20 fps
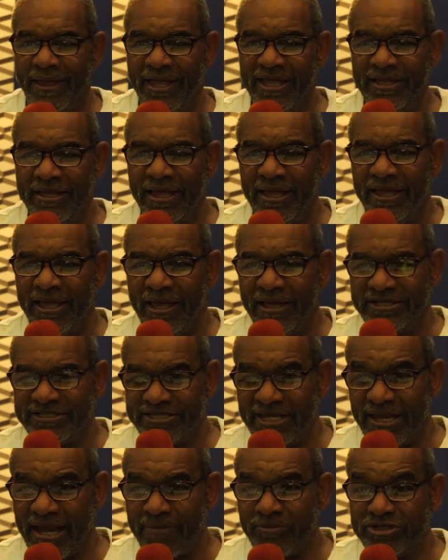he he
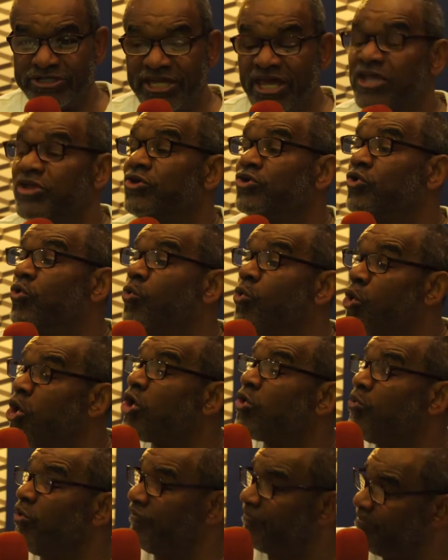said, I'm gonna take you to
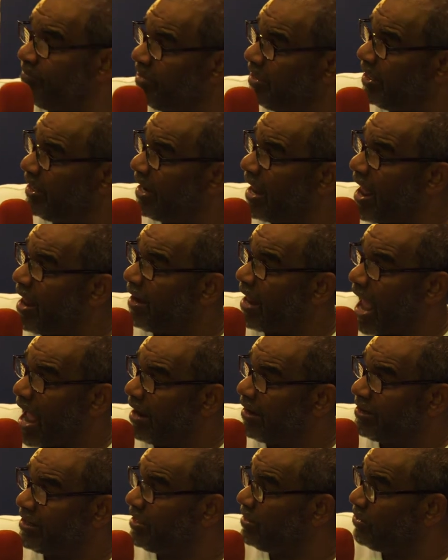work with me. And I,
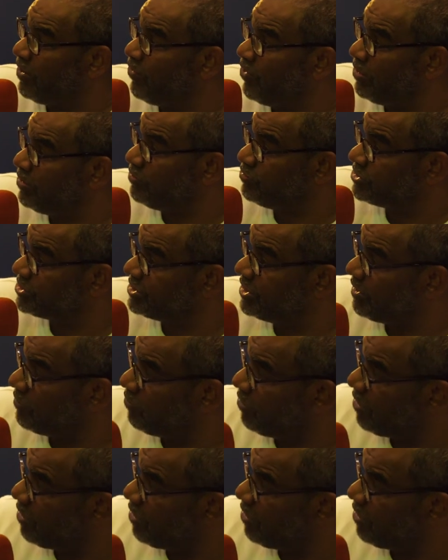I didn't know he was still